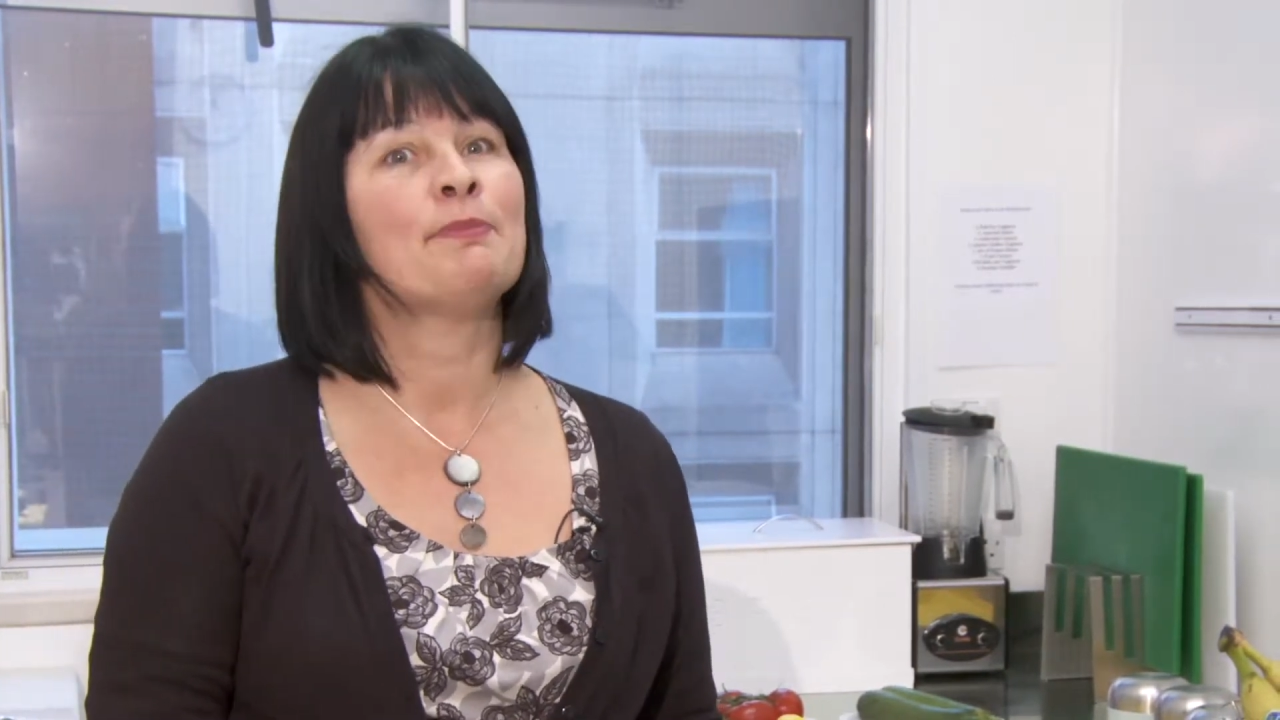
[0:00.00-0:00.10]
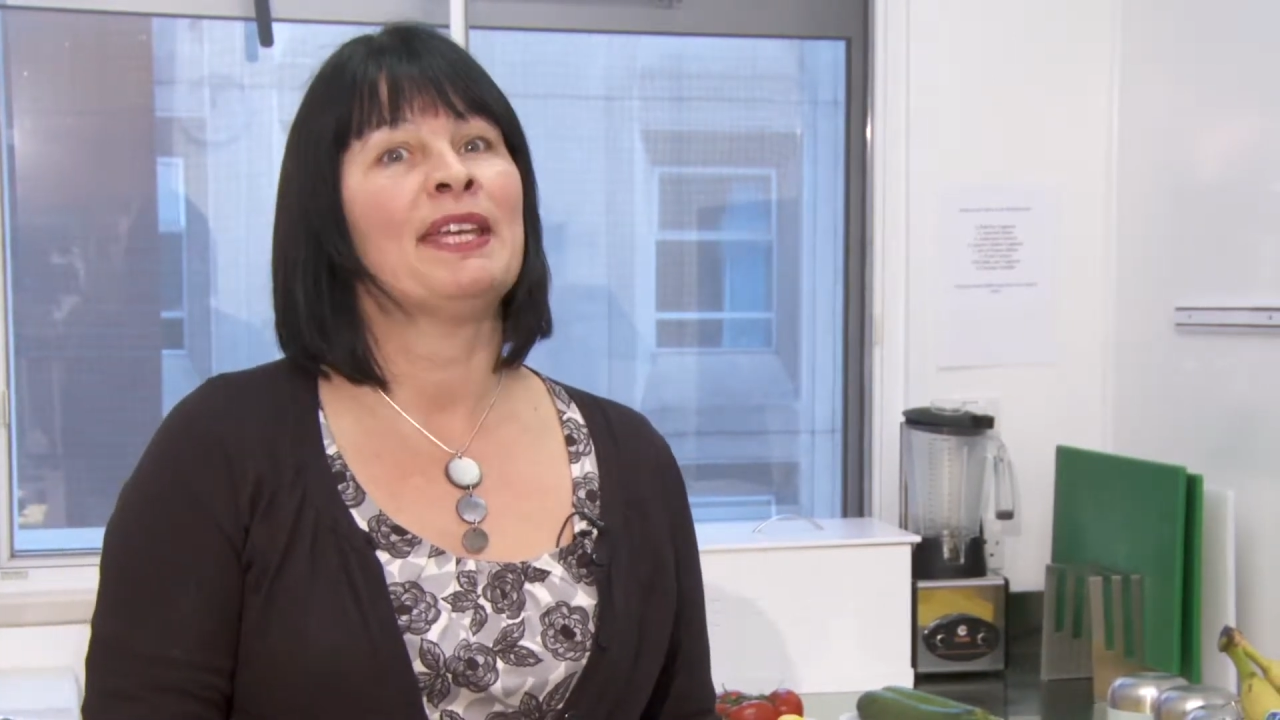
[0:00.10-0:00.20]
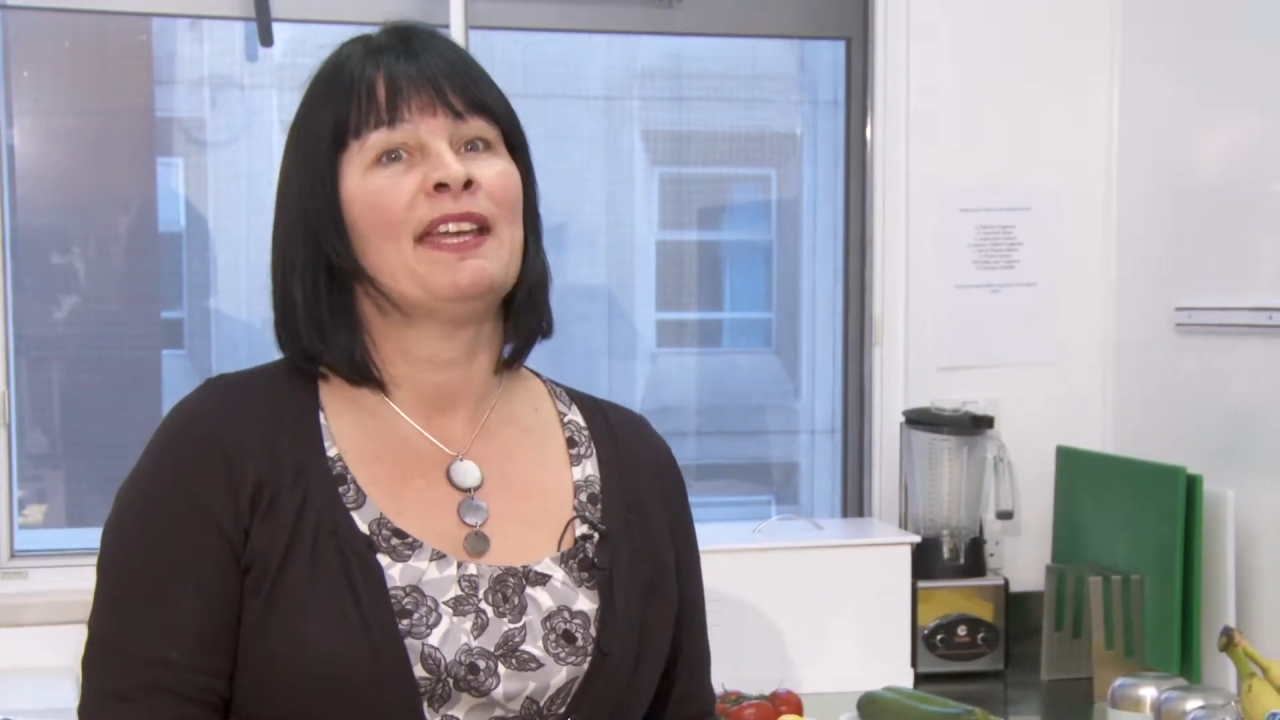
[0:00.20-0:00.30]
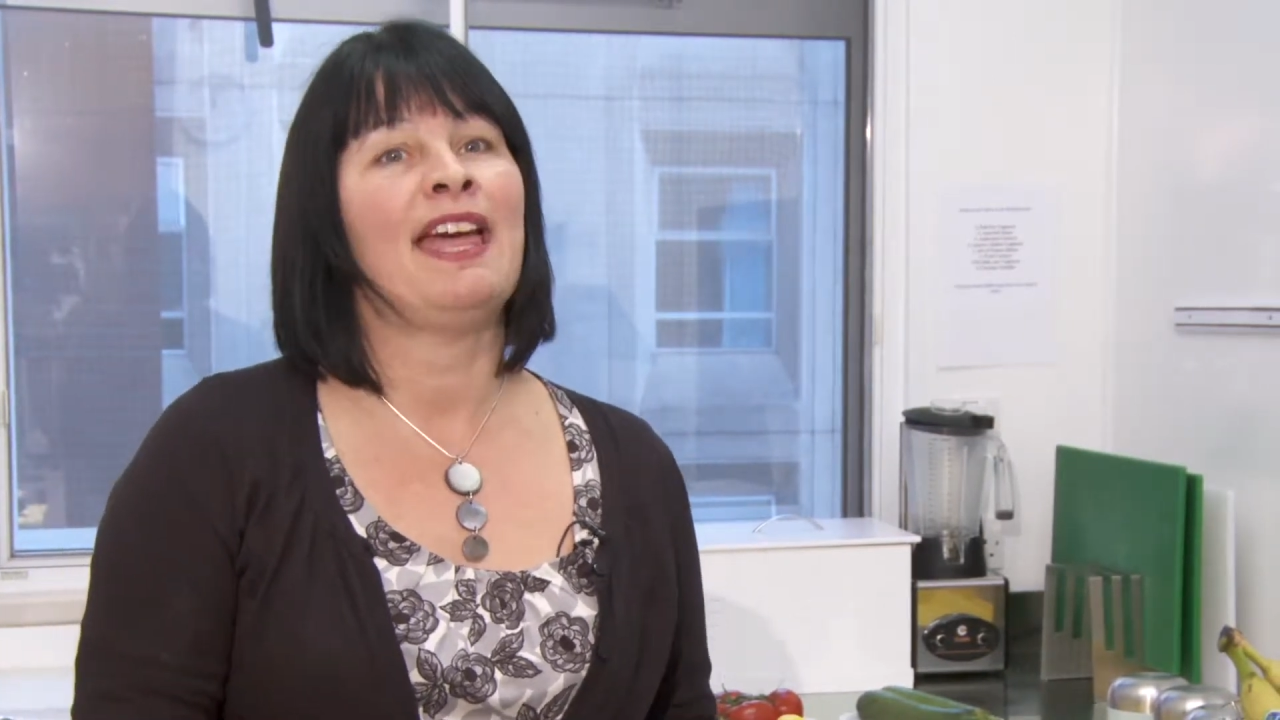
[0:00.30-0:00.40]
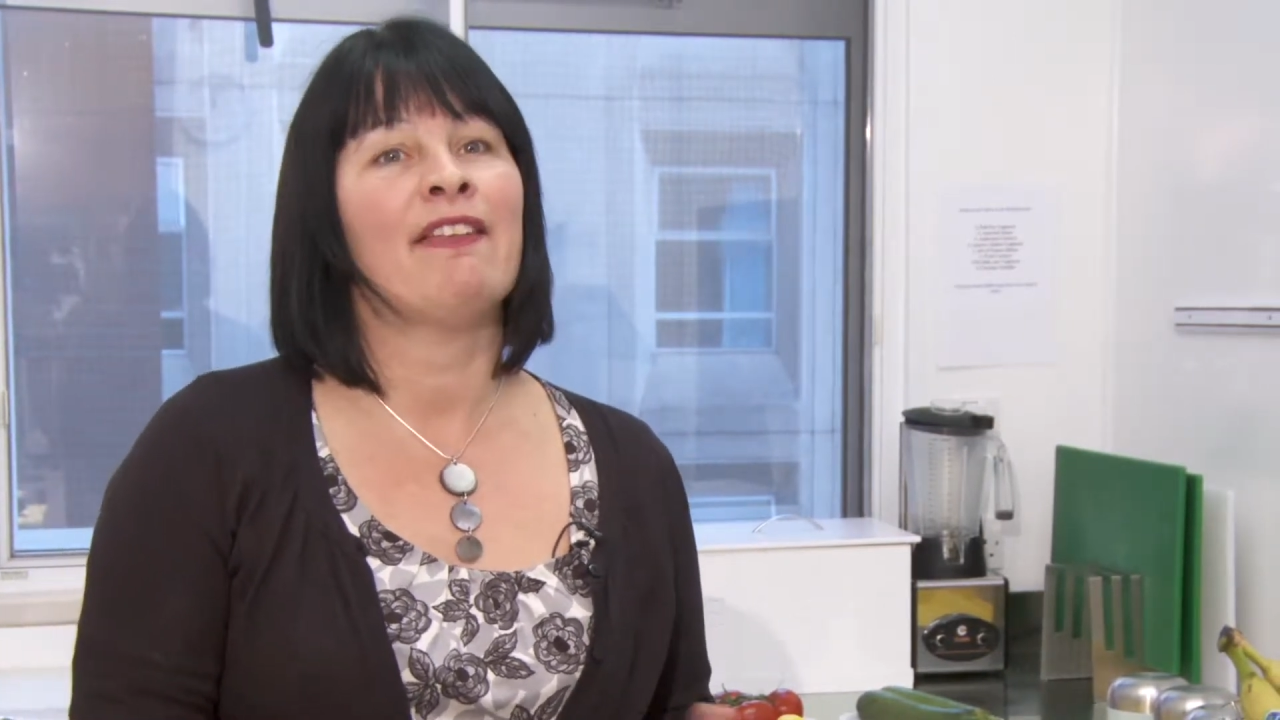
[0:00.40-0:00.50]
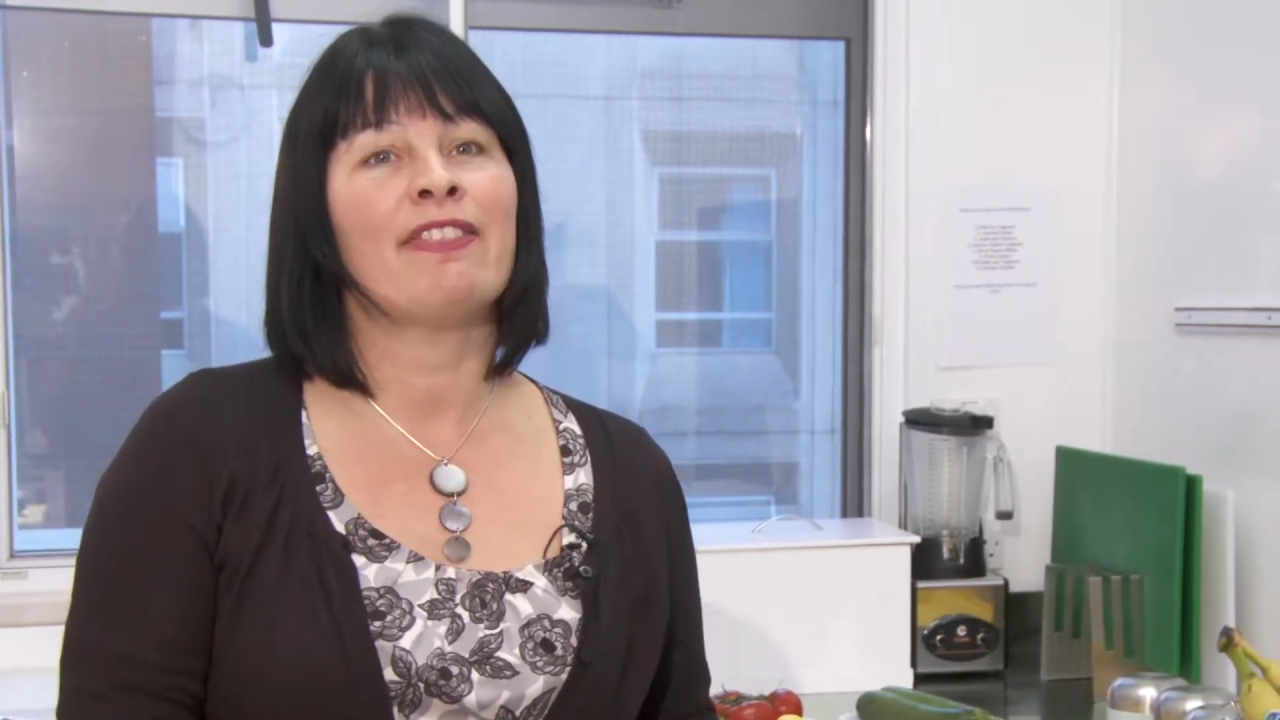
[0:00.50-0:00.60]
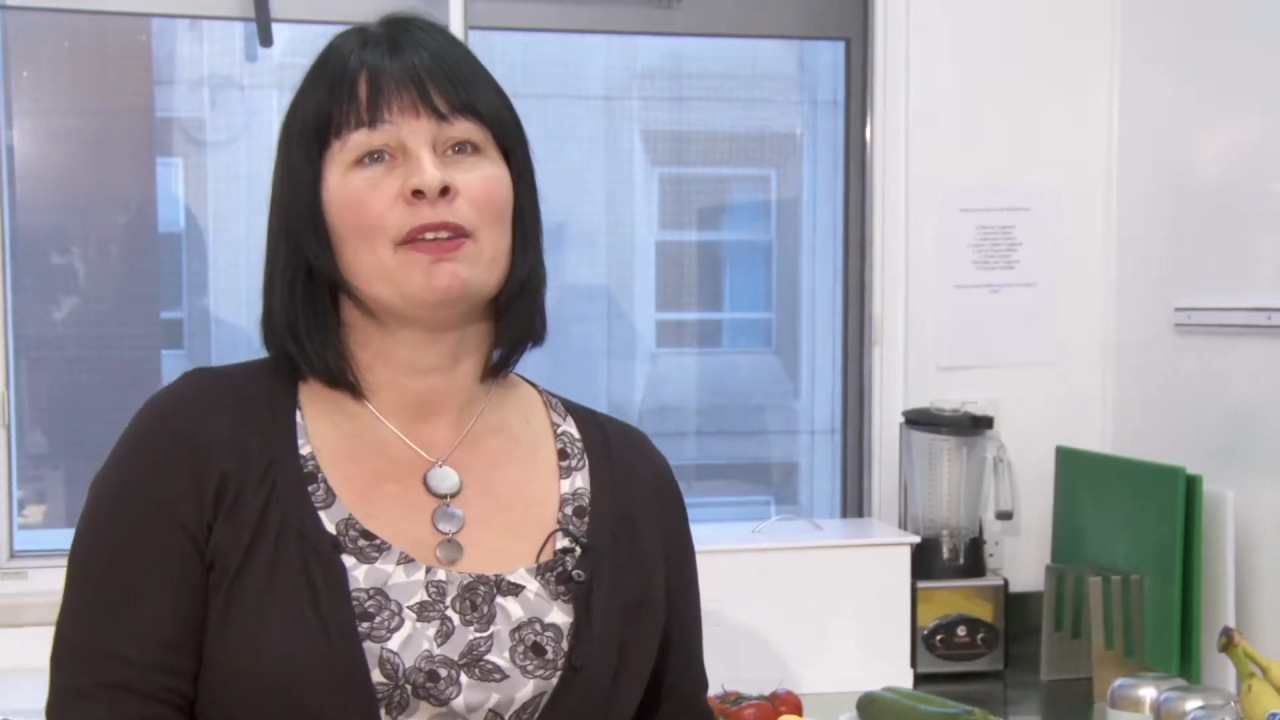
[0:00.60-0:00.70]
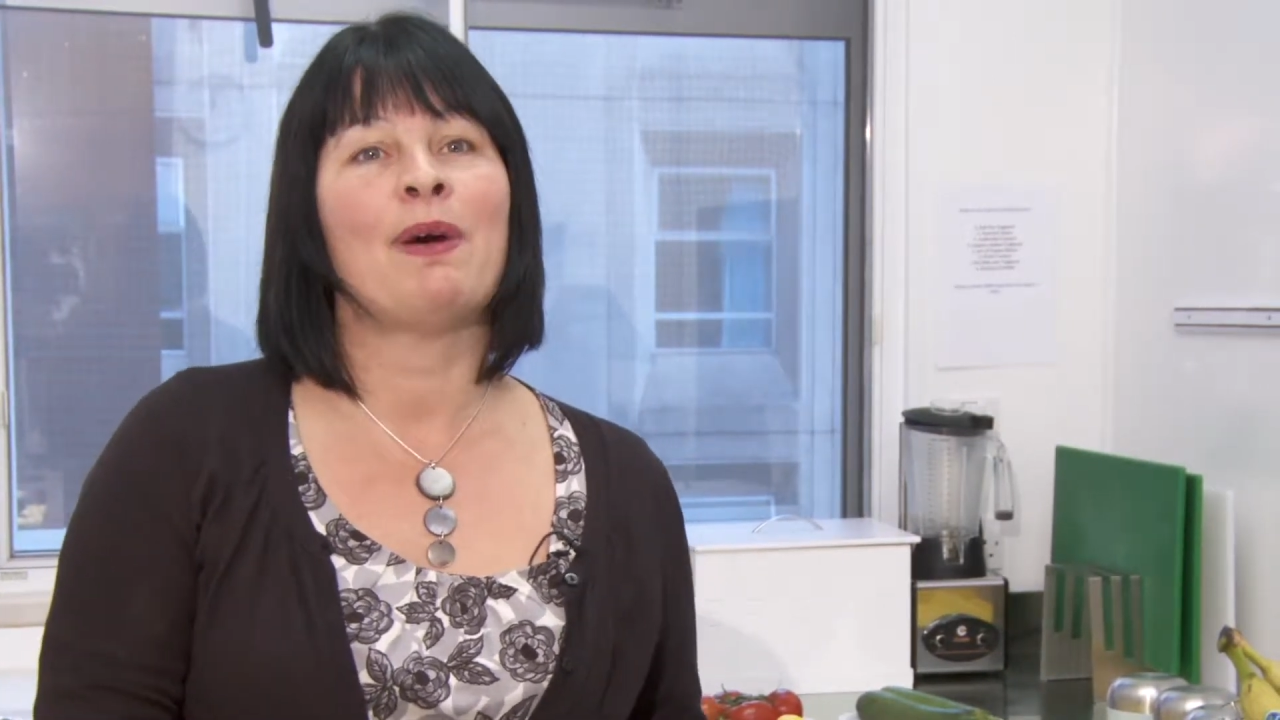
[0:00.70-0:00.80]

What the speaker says: being a healthy